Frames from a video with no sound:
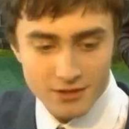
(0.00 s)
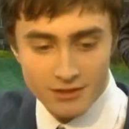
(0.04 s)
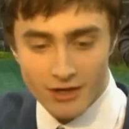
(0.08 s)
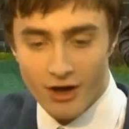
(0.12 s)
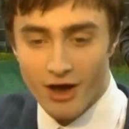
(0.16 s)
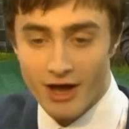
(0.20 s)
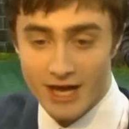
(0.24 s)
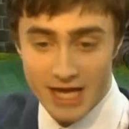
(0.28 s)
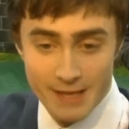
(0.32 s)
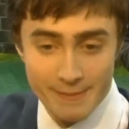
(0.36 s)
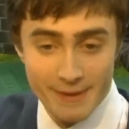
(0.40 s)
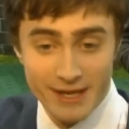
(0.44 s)

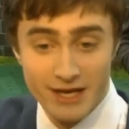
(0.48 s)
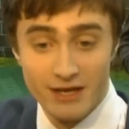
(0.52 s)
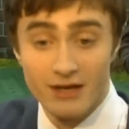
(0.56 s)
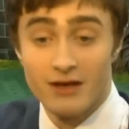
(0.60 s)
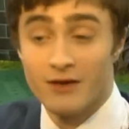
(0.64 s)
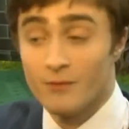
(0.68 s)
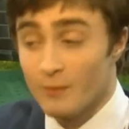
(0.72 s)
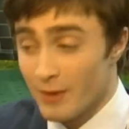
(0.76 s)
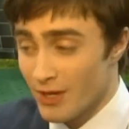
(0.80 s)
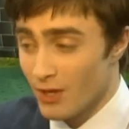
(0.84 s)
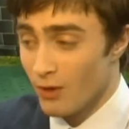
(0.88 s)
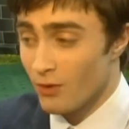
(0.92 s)
along with
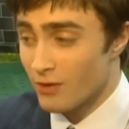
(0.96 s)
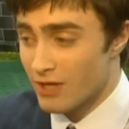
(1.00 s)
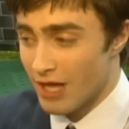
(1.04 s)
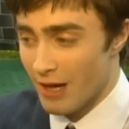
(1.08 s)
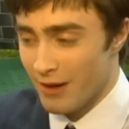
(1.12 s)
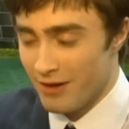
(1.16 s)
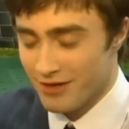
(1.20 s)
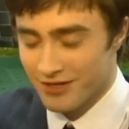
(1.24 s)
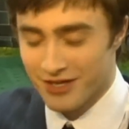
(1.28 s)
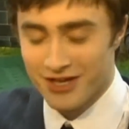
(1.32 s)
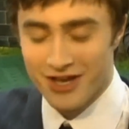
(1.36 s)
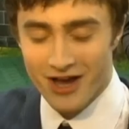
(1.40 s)
Daniel
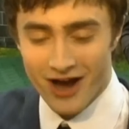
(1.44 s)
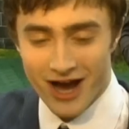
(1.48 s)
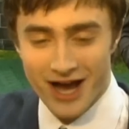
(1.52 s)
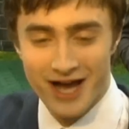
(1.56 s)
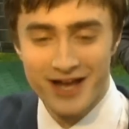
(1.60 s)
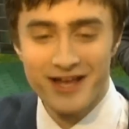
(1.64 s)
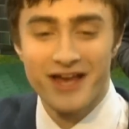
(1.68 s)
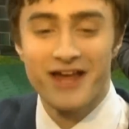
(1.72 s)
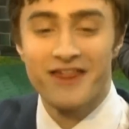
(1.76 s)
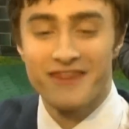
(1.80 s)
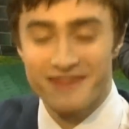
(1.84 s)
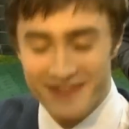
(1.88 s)
Radcliffe,
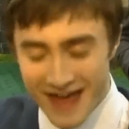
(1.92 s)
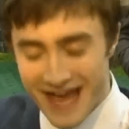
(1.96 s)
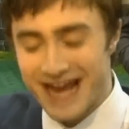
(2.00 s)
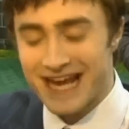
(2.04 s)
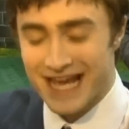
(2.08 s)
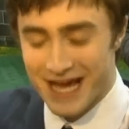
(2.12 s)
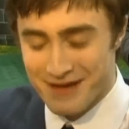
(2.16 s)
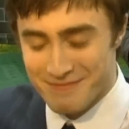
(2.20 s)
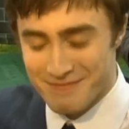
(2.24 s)
who